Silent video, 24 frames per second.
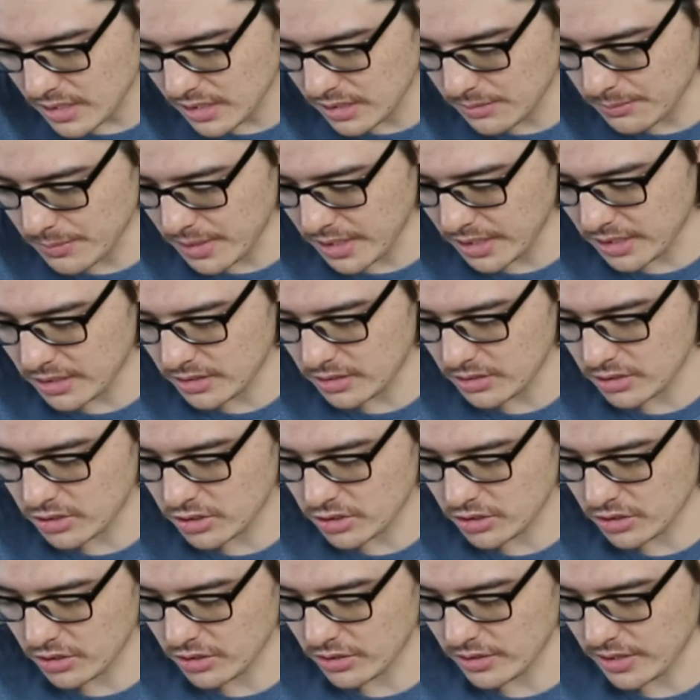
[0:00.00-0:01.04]
and making
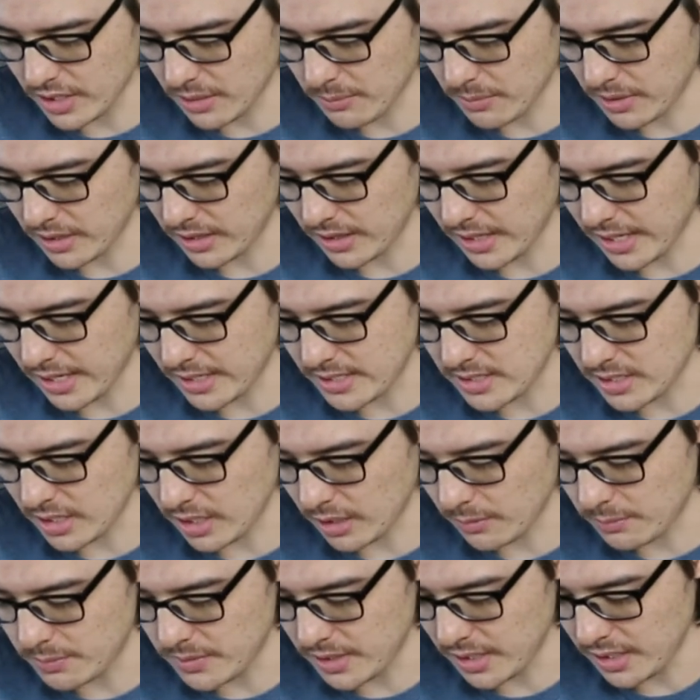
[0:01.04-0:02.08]
sure that my last
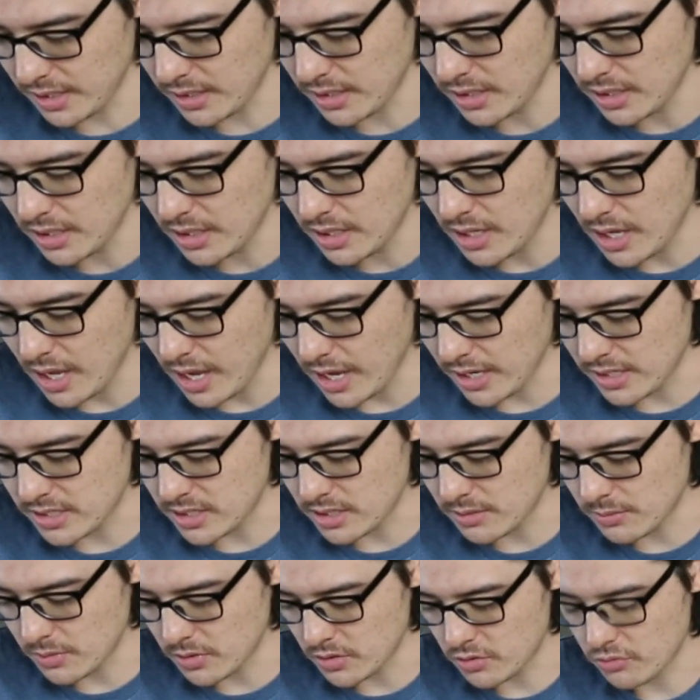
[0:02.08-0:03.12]
update has
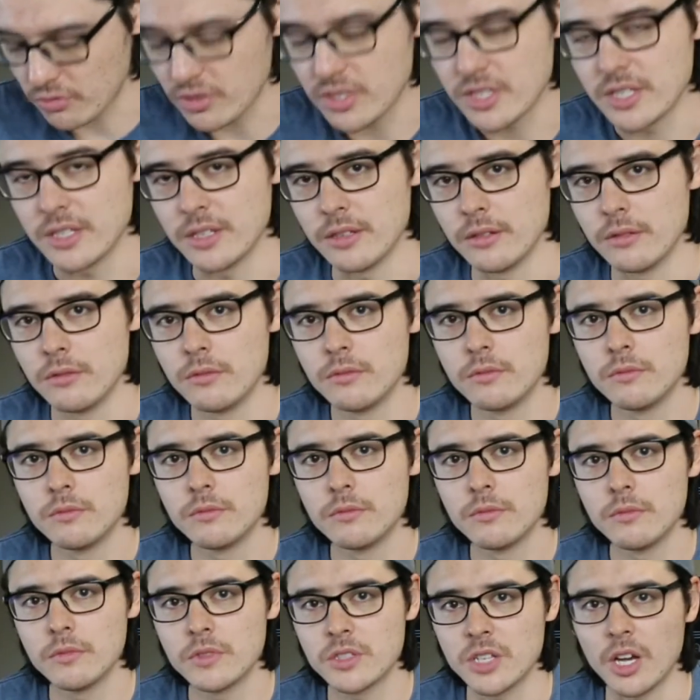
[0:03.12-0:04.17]
the most recent
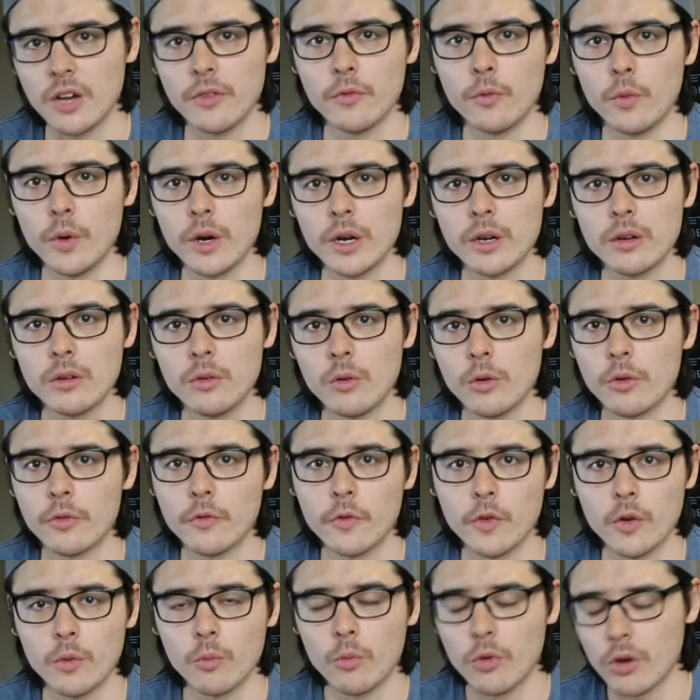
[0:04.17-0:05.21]
software or
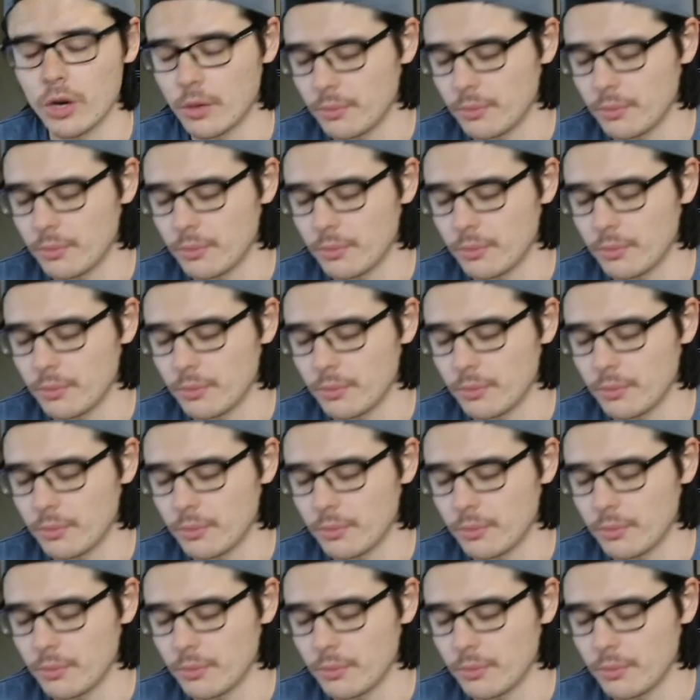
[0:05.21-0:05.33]
firmware